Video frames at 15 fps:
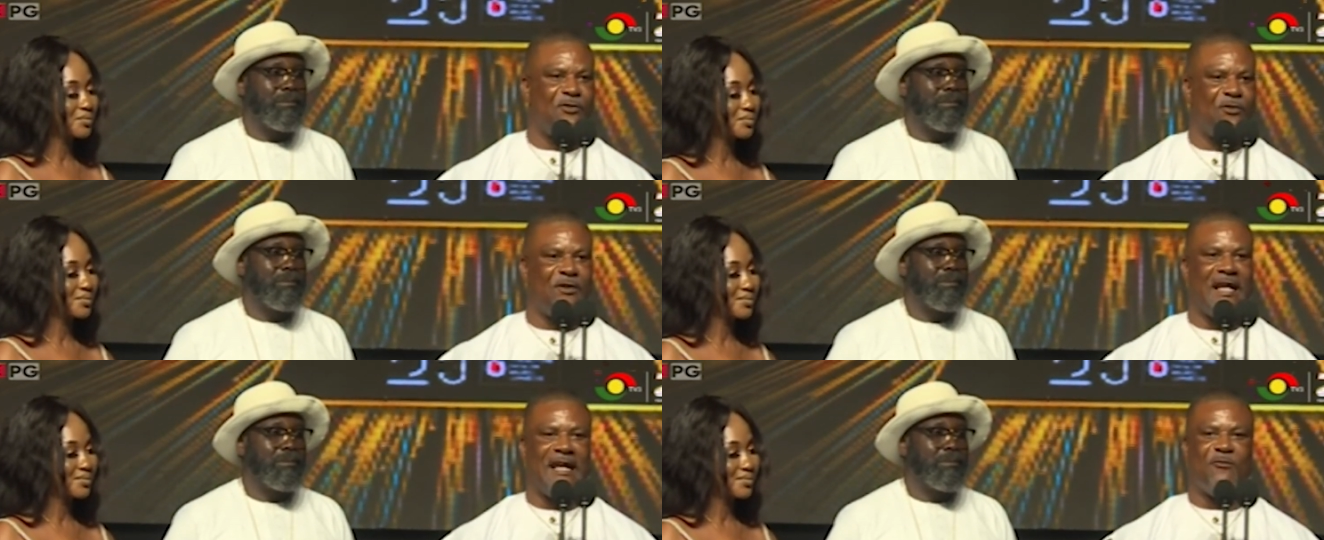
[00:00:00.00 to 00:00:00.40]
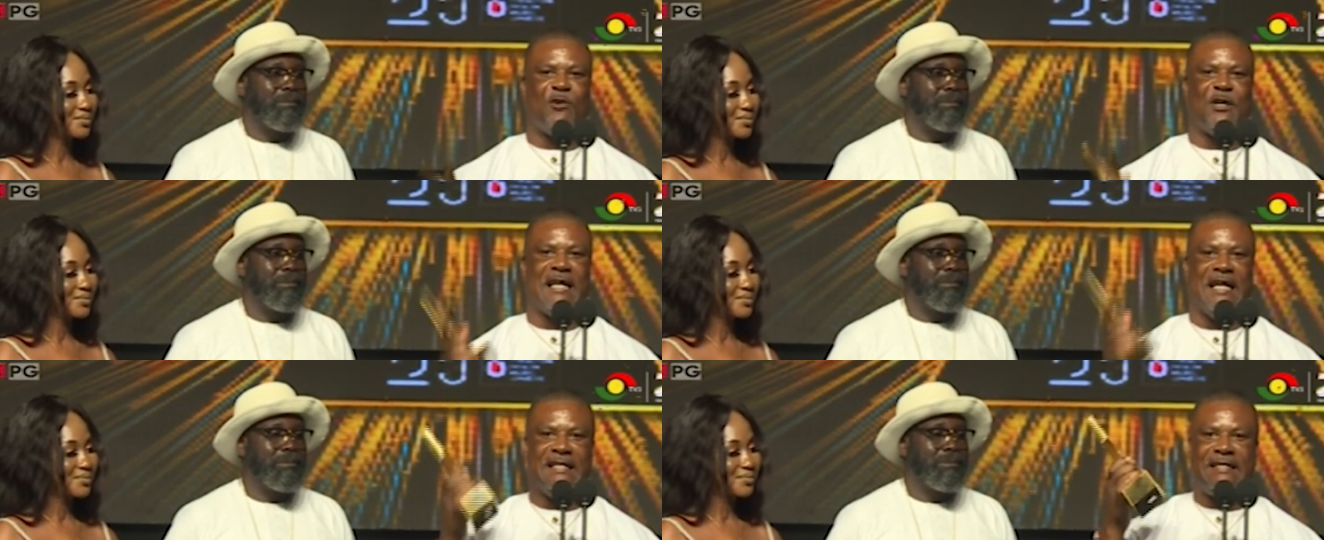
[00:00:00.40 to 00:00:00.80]
Speaker 1: so
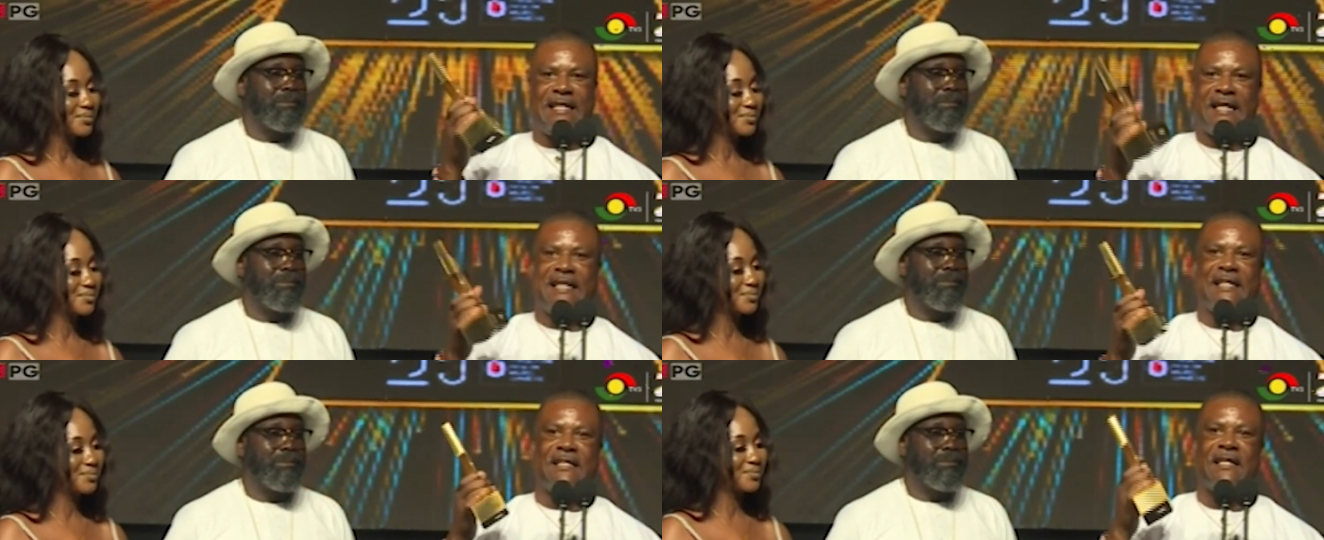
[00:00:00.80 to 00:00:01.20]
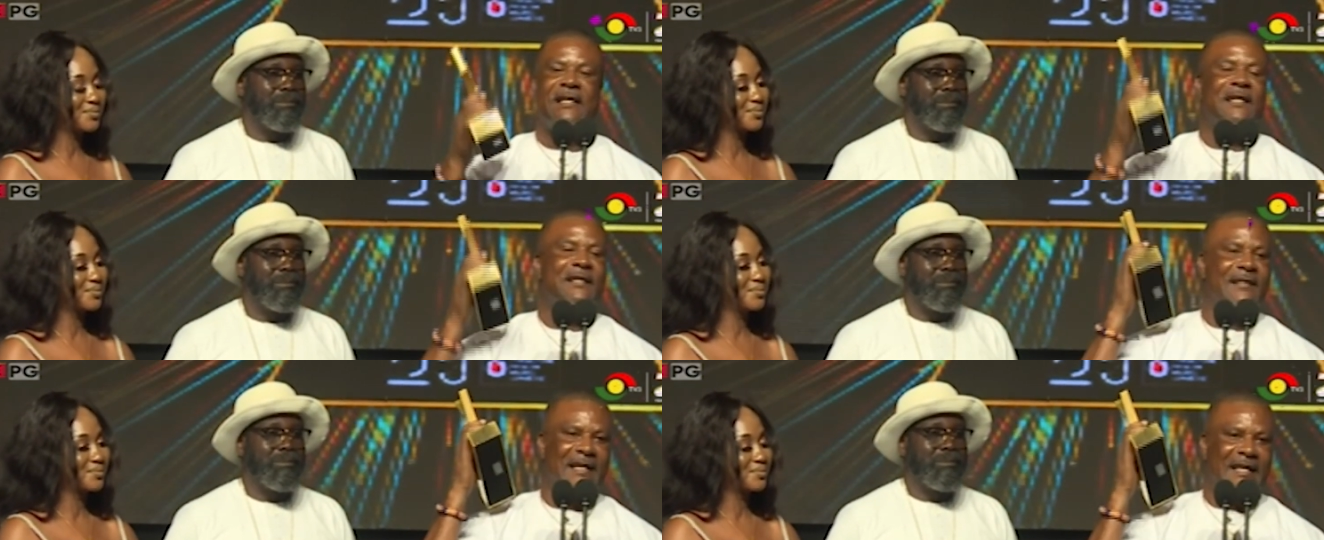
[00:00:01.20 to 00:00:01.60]
that we can take
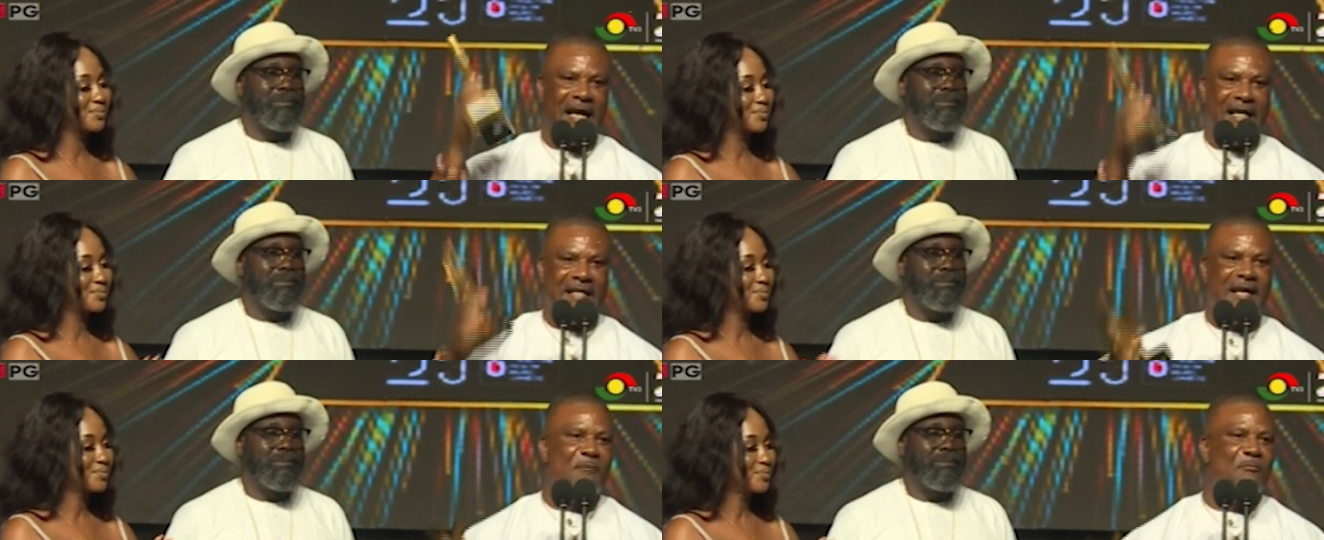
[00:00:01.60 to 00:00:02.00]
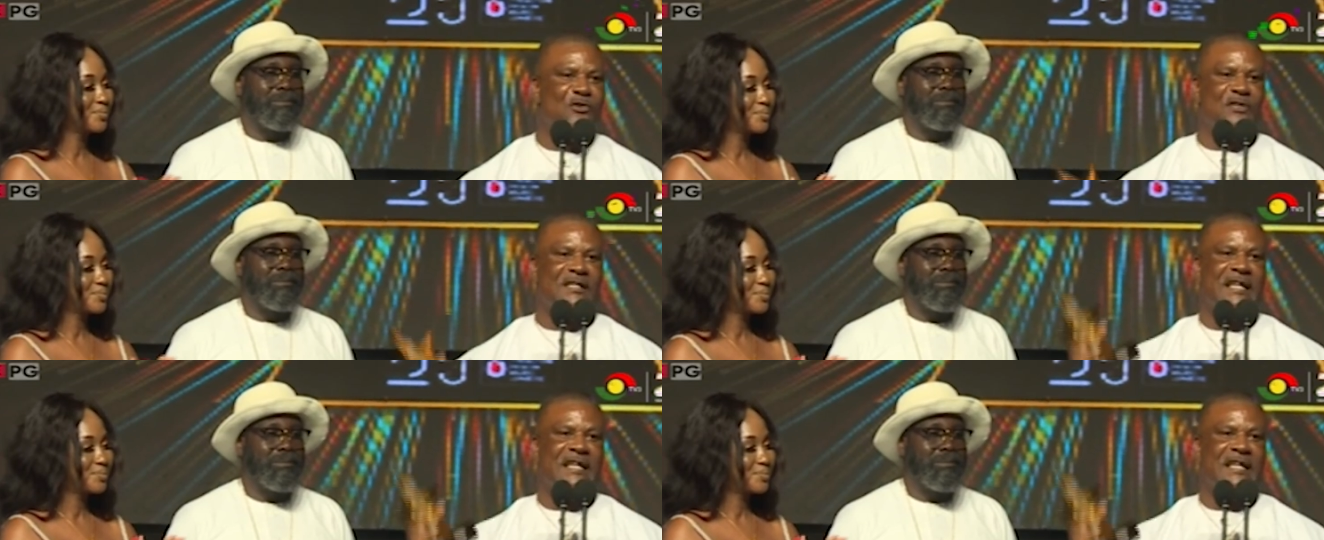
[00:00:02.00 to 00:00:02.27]
the Ghanaian